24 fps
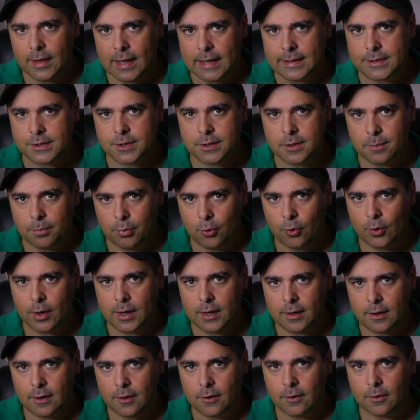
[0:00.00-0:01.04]
That's the
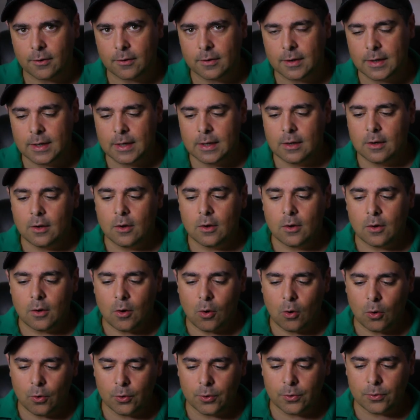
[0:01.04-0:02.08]
point here.
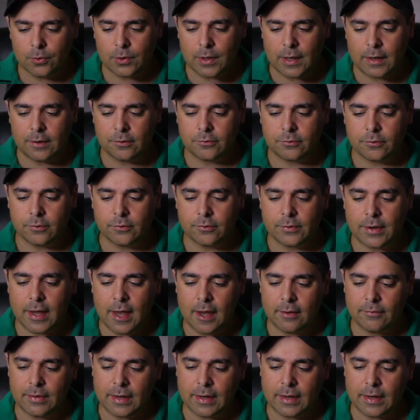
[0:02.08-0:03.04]
Older lenses have